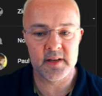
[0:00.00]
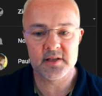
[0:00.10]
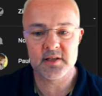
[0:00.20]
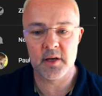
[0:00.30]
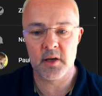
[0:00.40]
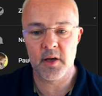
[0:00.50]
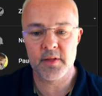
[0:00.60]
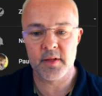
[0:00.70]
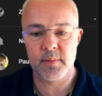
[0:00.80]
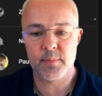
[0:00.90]
it. So
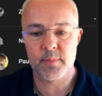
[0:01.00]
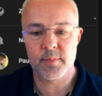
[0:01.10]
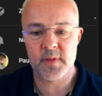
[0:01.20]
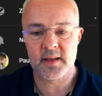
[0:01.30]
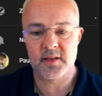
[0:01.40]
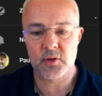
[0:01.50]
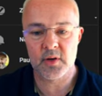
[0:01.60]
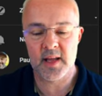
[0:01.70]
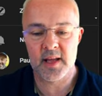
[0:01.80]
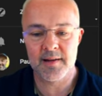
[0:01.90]
other things on
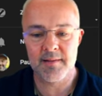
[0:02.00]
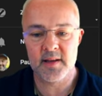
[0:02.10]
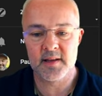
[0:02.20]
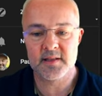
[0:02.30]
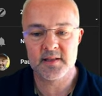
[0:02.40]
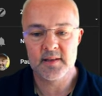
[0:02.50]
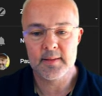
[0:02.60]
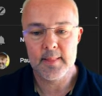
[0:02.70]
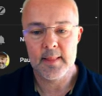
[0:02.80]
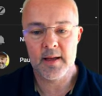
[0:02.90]
here is
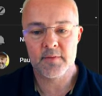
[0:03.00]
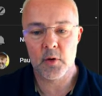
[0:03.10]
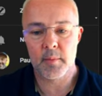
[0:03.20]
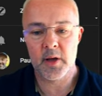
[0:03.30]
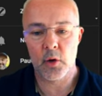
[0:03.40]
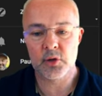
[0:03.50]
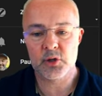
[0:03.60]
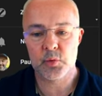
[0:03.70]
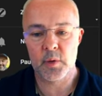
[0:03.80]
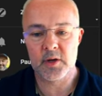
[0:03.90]
I've got my
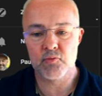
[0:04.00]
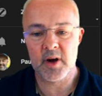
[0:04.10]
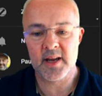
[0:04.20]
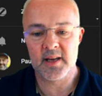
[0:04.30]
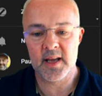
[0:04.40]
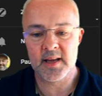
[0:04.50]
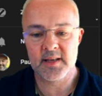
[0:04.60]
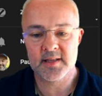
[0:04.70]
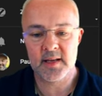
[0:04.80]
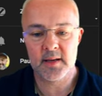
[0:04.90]
ensuite
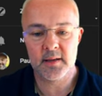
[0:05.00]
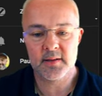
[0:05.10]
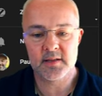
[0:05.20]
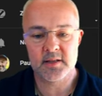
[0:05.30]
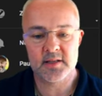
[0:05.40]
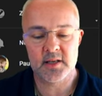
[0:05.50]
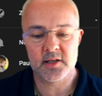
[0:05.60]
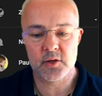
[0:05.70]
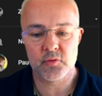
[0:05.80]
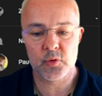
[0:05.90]
radiator. There's a
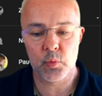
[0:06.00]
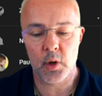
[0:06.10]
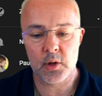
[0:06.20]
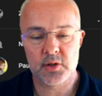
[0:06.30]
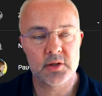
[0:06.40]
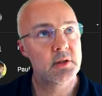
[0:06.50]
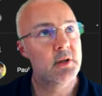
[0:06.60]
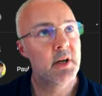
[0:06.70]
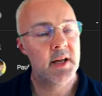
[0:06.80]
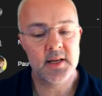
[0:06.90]
600 watt
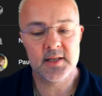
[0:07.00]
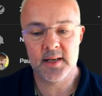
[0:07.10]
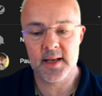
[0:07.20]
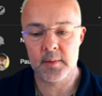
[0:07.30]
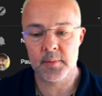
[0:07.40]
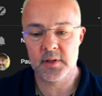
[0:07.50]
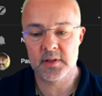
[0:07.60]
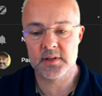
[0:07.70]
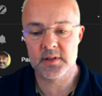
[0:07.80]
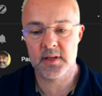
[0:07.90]
heating
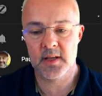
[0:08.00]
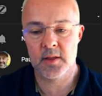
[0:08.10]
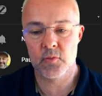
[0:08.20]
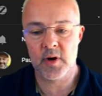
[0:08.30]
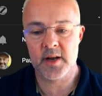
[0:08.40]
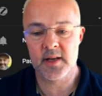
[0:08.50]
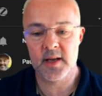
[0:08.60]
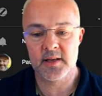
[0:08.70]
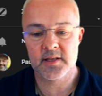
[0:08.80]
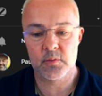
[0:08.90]
element in the
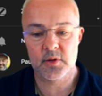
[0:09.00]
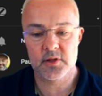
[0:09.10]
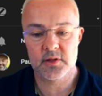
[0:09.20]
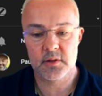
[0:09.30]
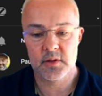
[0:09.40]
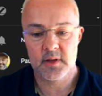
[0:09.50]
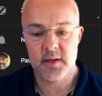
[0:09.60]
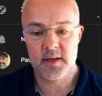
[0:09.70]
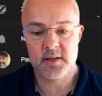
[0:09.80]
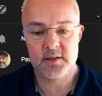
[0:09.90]
radiator, which
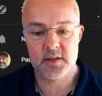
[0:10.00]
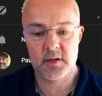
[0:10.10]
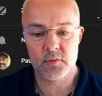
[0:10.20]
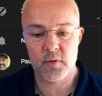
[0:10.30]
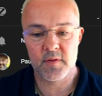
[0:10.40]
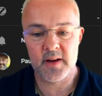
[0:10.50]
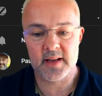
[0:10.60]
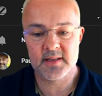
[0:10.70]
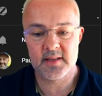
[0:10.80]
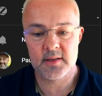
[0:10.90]
is kind of
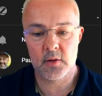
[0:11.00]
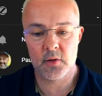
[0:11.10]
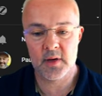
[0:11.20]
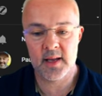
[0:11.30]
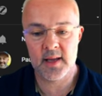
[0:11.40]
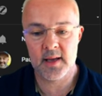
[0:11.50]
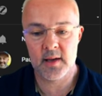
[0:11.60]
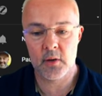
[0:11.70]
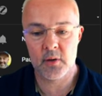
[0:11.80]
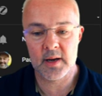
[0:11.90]
reflected on here
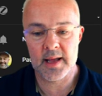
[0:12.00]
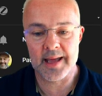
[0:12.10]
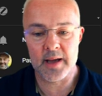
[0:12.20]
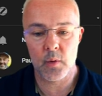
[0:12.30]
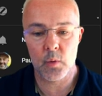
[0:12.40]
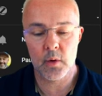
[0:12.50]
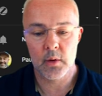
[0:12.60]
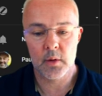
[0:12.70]
on how